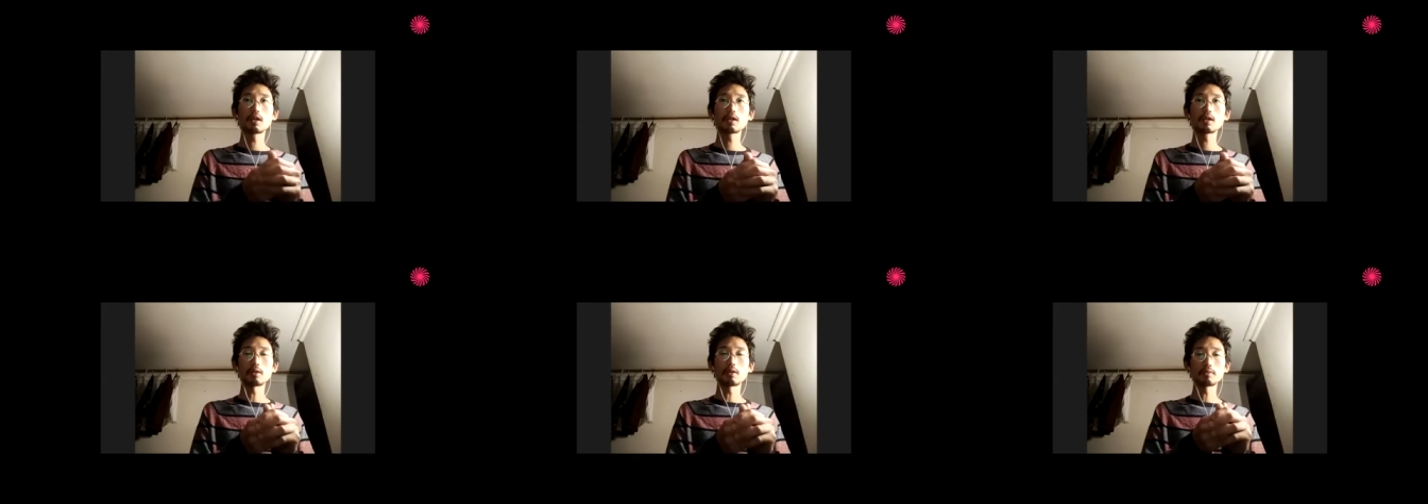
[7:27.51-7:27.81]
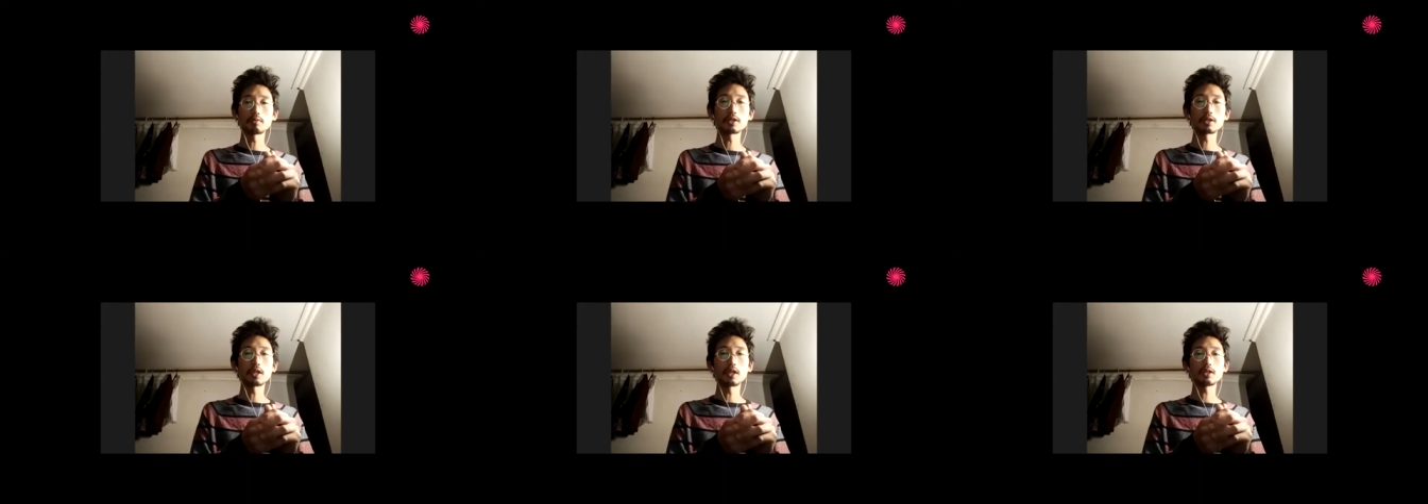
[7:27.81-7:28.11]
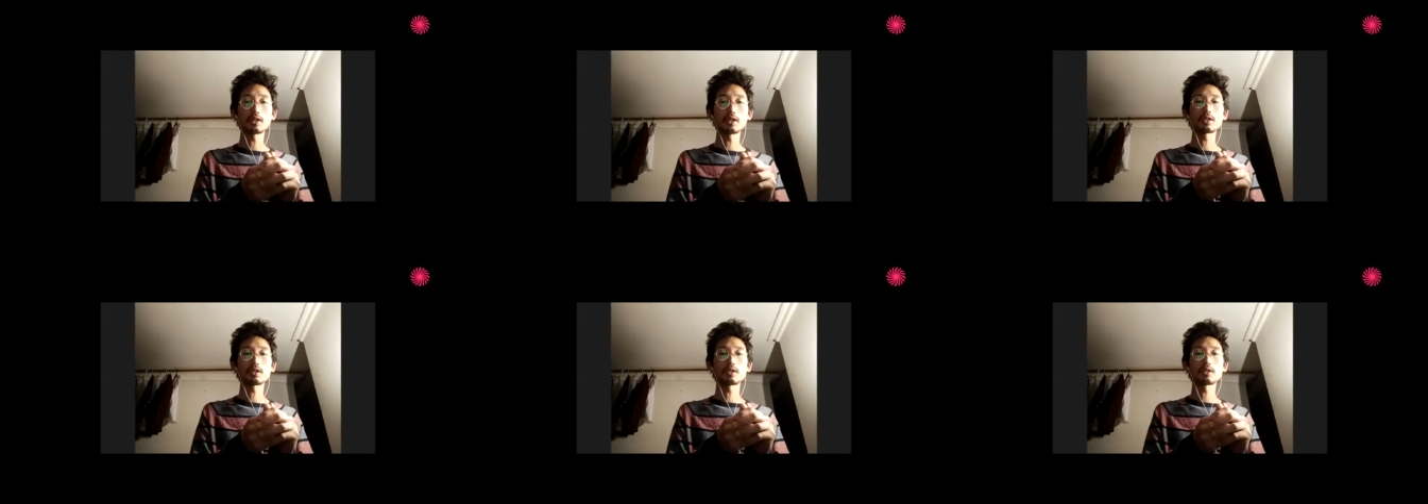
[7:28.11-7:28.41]

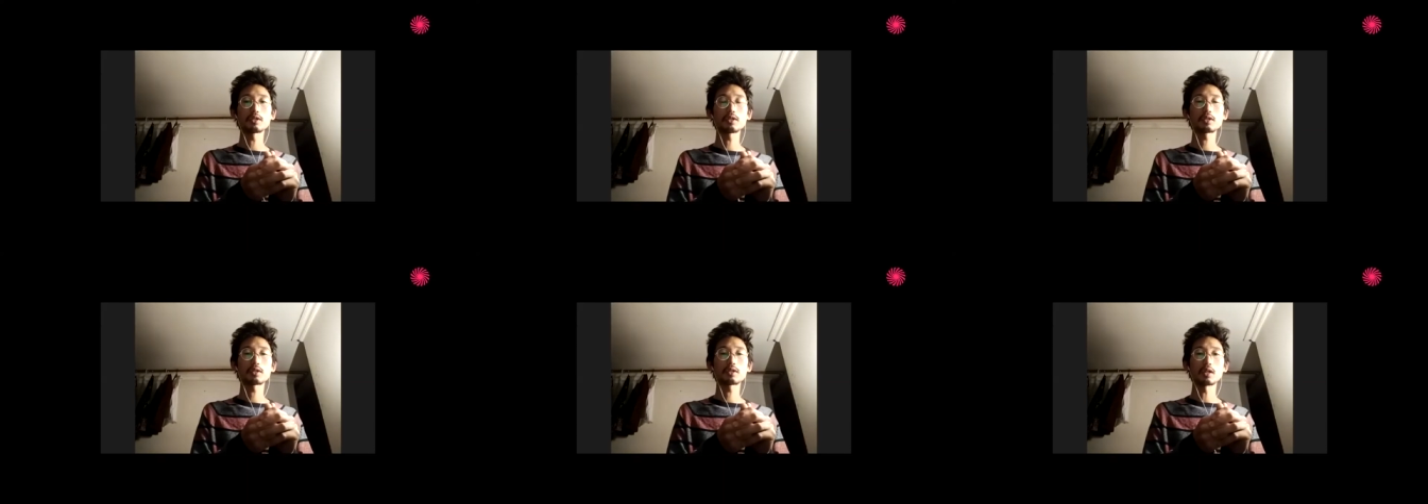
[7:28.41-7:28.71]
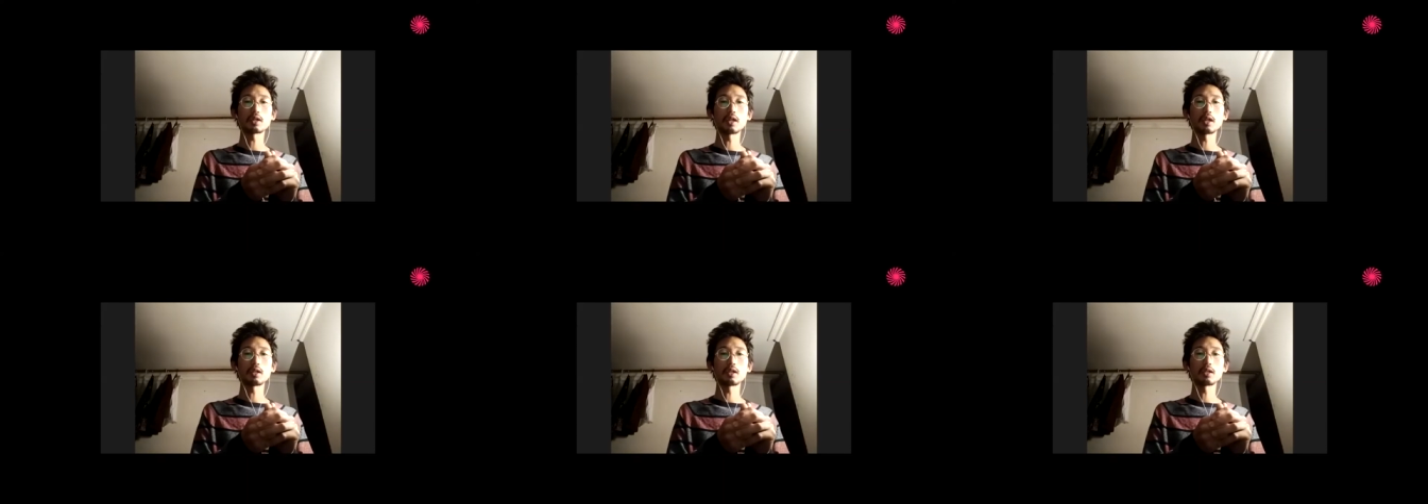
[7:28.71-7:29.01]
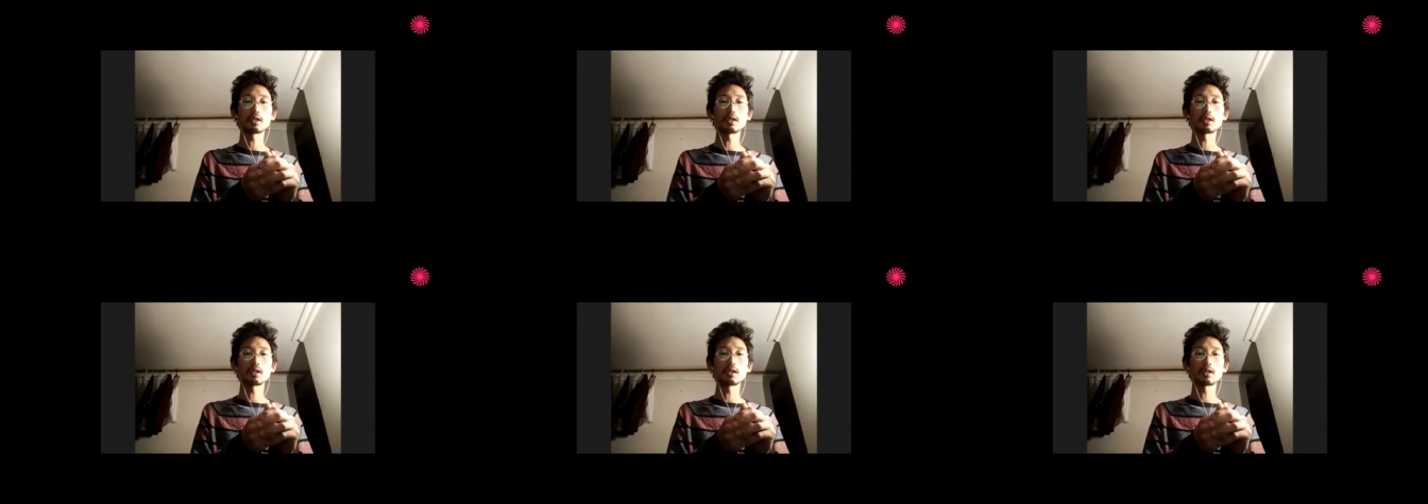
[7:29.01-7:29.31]
conversations
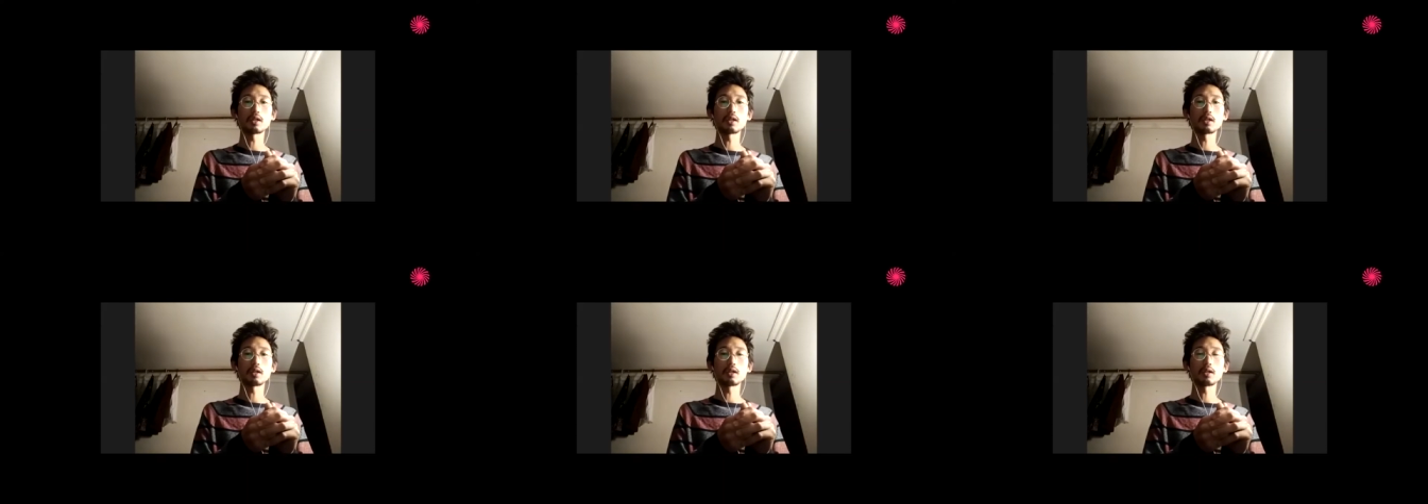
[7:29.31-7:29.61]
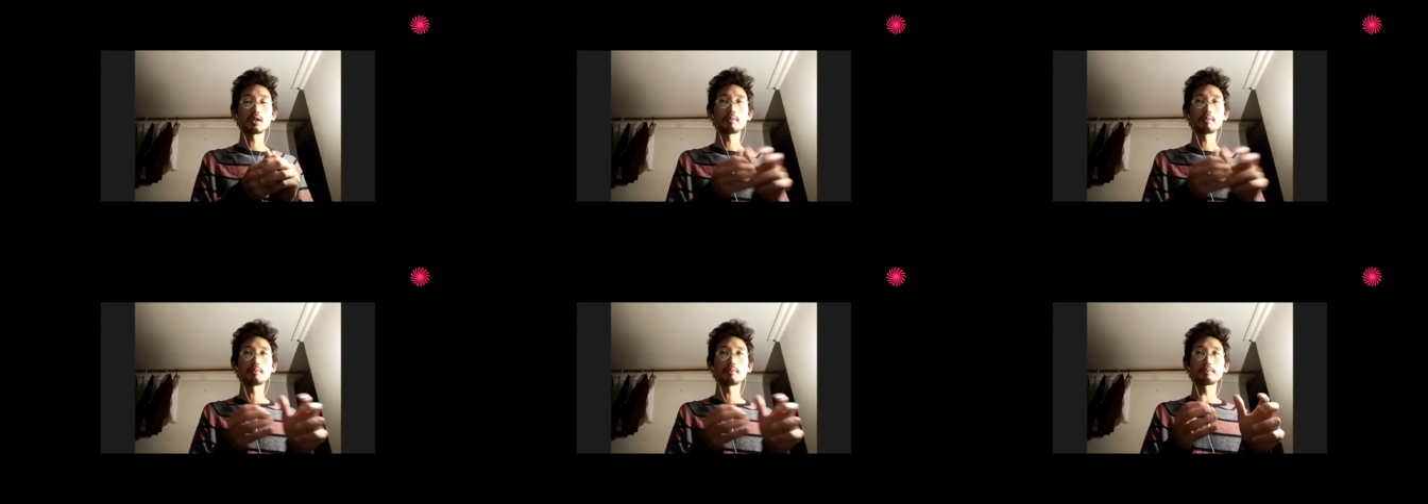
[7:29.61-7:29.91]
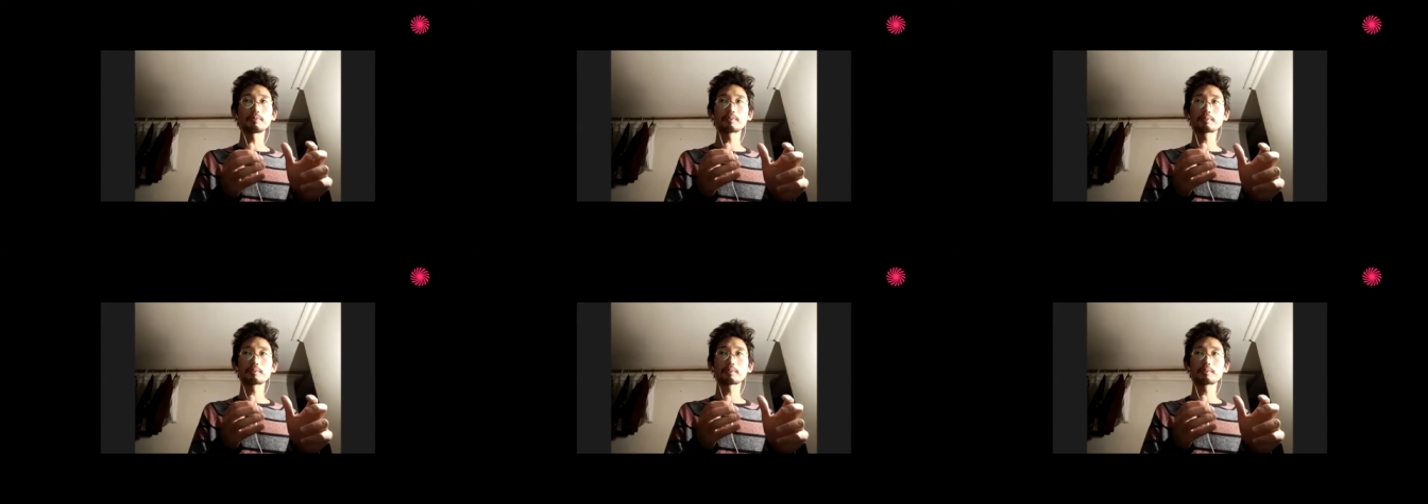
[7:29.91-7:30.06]
and um,